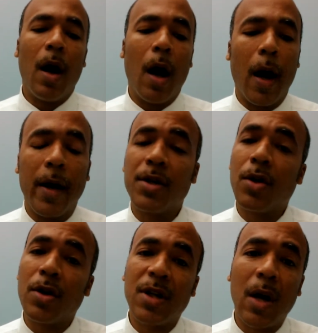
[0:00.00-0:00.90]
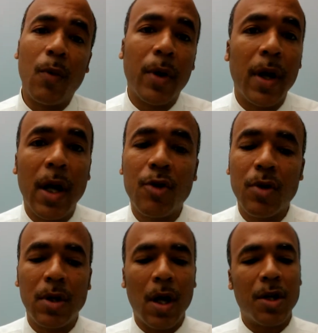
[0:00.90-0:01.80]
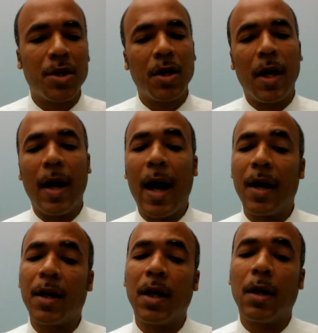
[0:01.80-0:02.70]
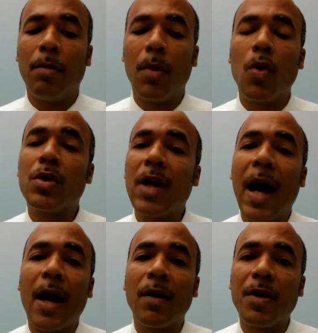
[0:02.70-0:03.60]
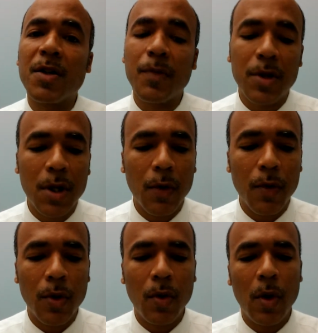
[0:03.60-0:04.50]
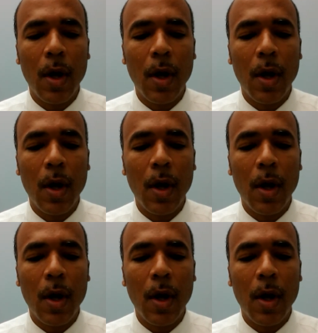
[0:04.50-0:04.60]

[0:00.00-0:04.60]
All right, starts out with an introduction and how to get the most out of this material,